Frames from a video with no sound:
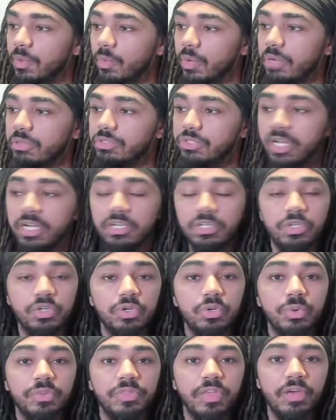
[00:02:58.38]
I'm trying to do
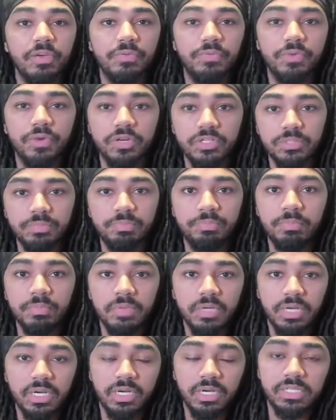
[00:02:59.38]
with that first
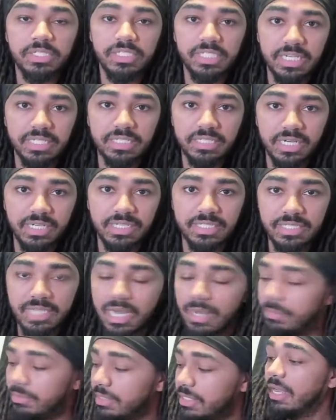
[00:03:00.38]
section at the
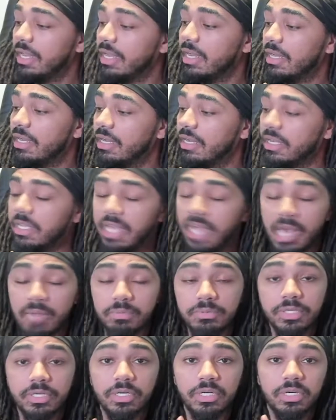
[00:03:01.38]
top is
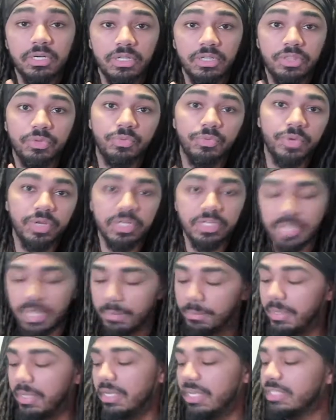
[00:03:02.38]
capture the reader. I
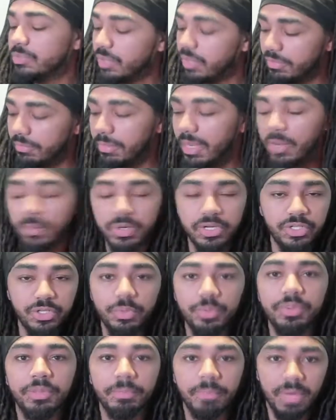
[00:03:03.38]
mean, that's what everybody want to do
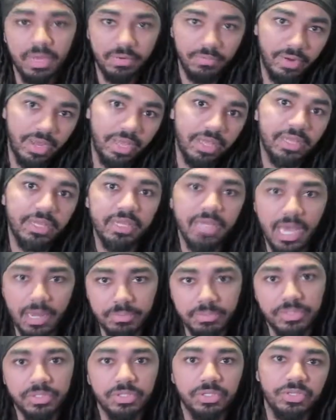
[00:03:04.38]
with the back, right?
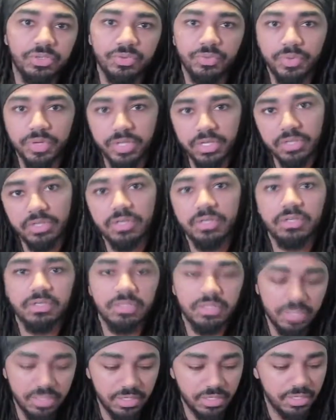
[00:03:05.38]
Capture the reader
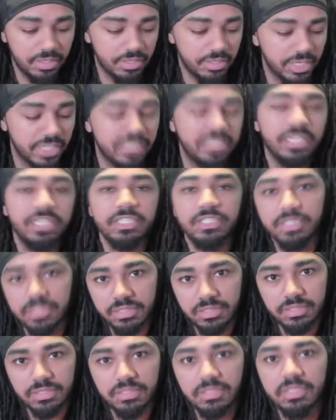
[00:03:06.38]

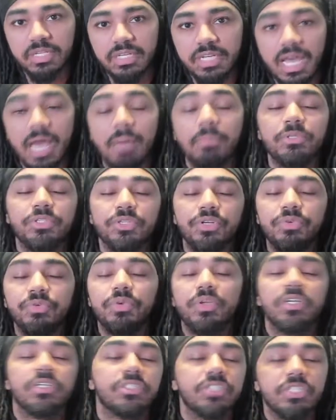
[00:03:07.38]
attention, capture the
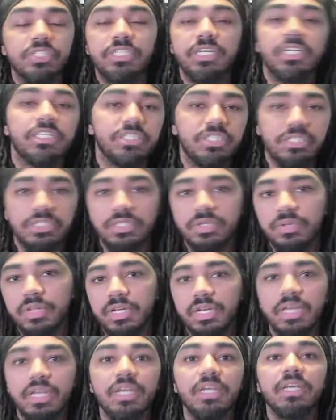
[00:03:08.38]
reader's attention so that
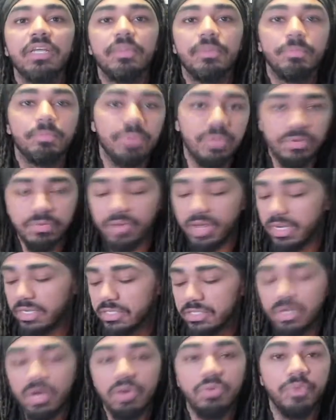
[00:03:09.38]
they can get the book right and
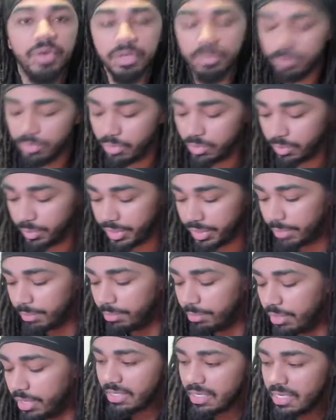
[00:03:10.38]
start reading more with it.
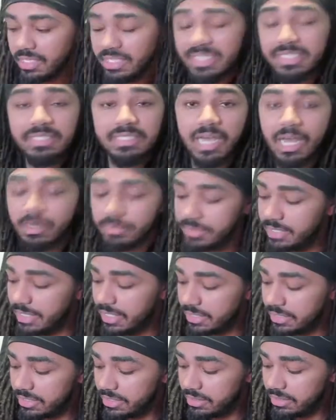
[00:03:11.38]
But this top
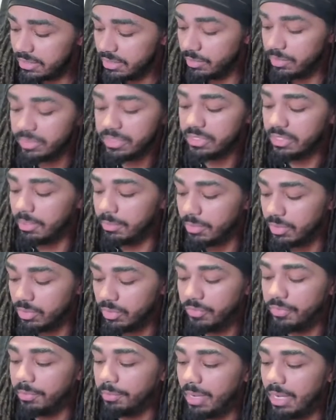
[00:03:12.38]
section, which I'm gonna go
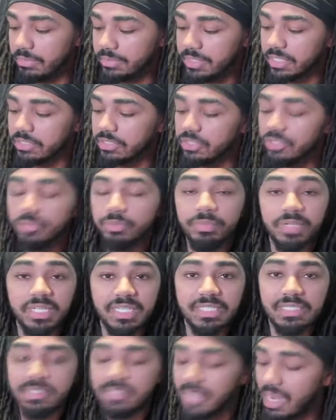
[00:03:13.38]
over the bottom section too, but
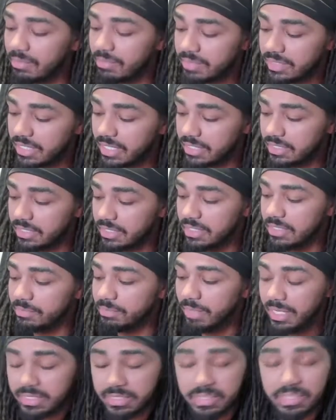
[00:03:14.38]
this top section
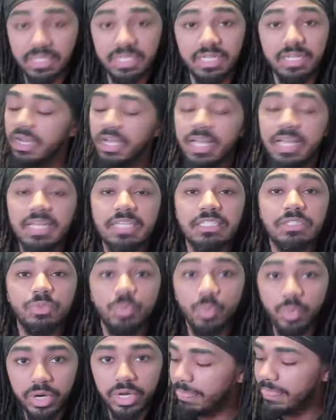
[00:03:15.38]
basically is
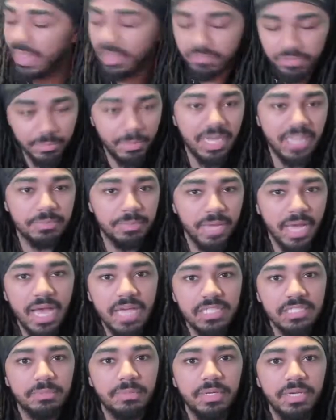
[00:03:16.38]
what everybody's been
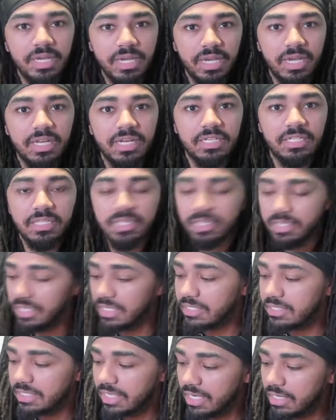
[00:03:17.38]
asking me and the
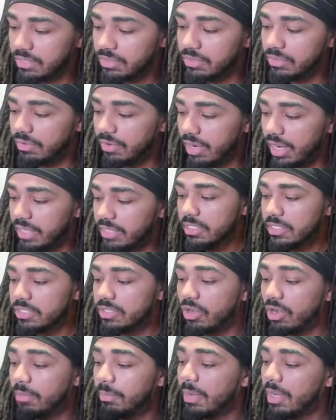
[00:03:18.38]
things that I do, right?
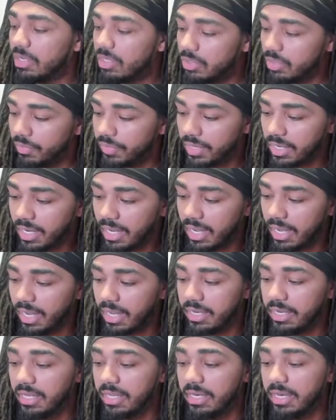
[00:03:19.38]
Starting my clothing
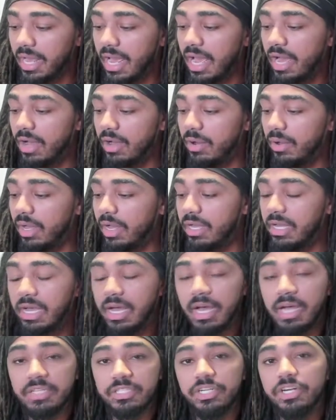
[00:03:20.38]
line and how
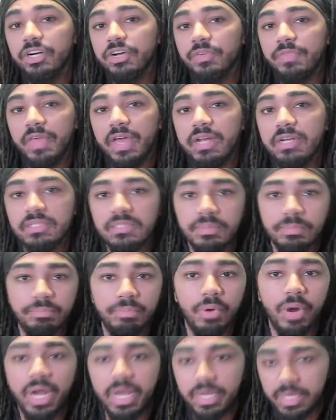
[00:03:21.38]
I turned that into
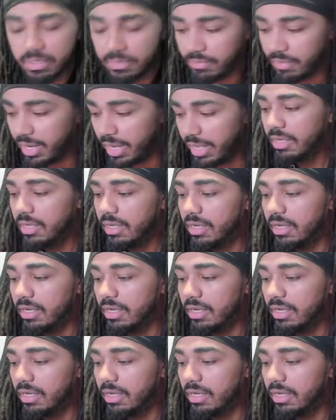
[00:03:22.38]
branding, right?